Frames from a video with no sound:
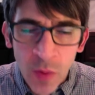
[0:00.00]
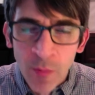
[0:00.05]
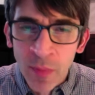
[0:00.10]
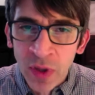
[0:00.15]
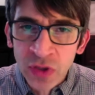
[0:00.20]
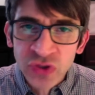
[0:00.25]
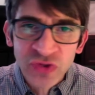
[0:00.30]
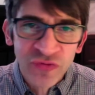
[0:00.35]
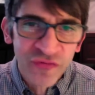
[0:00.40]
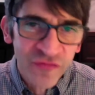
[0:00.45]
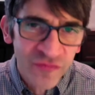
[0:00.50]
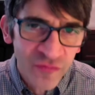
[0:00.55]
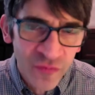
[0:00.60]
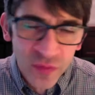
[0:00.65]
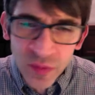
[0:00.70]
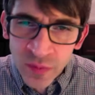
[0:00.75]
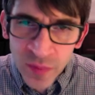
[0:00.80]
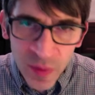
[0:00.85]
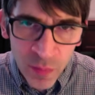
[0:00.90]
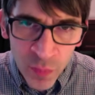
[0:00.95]
Most
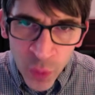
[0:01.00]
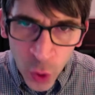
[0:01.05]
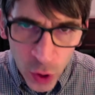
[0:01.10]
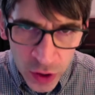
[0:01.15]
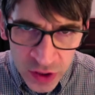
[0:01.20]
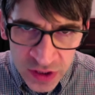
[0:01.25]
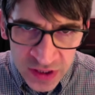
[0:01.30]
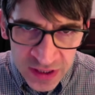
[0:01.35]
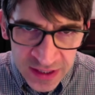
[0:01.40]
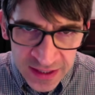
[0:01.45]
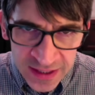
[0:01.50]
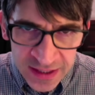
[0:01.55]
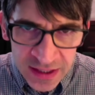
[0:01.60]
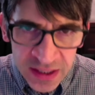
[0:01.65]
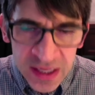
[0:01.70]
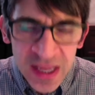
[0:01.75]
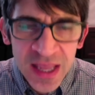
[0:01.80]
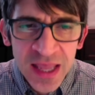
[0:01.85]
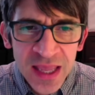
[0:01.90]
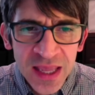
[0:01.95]
importantly,
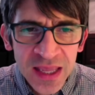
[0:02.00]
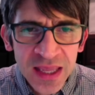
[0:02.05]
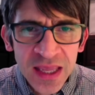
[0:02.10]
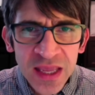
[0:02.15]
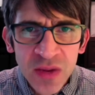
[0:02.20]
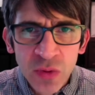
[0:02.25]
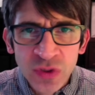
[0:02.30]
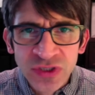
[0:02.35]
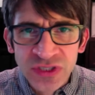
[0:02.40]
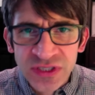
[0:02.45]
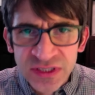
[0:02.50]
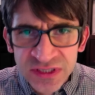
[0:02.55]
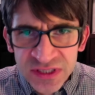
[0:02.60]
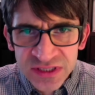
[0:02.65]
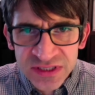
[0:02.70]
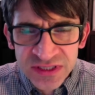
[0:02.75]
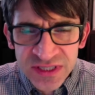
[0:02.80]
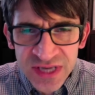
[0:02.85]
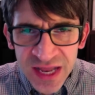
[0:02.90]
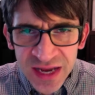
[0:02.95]
he was an
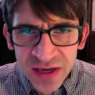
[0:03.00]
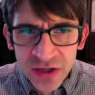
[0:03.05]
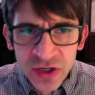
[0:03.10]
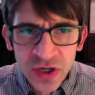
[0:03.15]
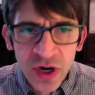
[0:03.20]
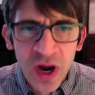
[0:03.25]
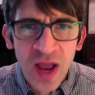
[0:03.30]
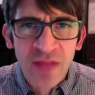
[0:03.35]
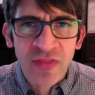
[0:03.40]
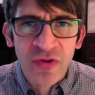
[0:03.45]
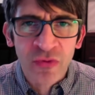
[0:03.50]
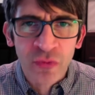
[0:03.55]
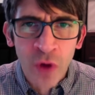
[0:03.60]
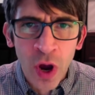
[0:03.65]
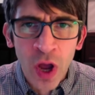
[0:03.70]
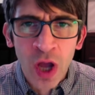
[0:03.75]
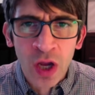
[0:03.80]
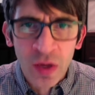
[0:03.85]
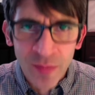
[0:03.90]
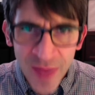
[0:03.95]
assistant editor on The
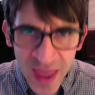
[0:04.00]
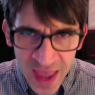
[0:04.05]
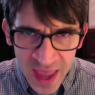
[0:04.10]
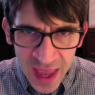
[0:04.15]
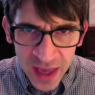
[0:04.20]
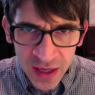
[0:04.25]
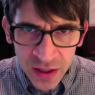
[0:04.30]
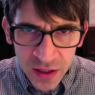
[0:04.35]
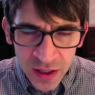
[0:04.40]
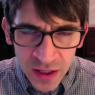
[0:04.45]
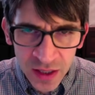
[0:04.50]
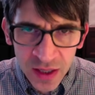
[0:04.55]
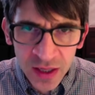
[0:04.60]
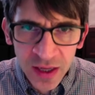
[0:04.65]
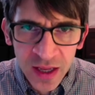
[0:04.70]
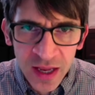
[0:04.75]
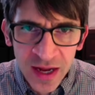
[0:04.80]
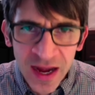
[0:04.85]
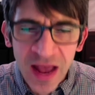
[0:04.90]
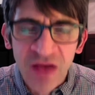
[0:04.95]
Wrong Man,
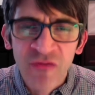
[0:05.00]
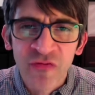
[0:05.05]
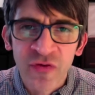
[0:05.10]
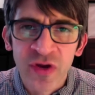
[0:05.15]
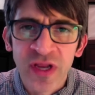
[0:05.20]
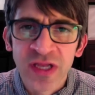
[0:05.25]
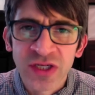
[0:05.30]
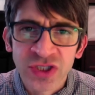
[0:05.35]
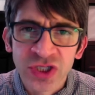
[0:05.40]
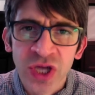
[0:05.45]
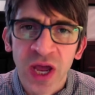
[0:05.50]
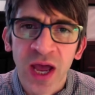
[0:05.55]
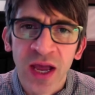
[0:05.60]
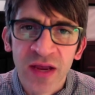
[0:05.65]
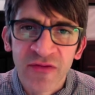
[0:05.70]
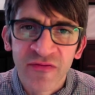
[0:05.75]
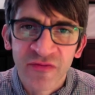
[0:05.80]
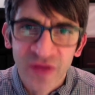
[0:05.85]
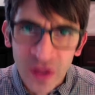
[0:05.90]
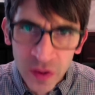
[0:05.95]
an Alfred
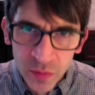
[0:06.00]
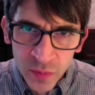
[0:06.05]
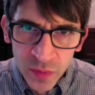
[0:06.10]
Hitchcock film.